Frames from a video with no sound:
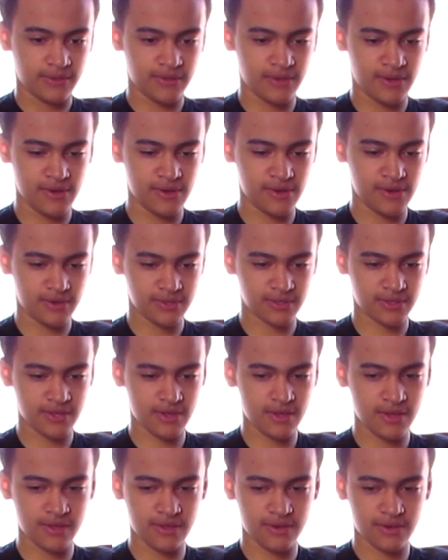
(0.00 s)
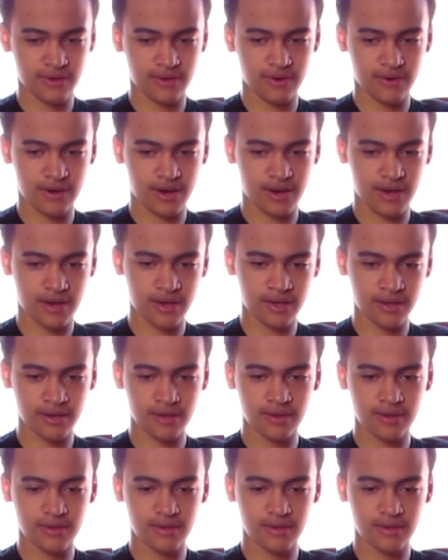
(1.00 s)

Here's Killer Croc.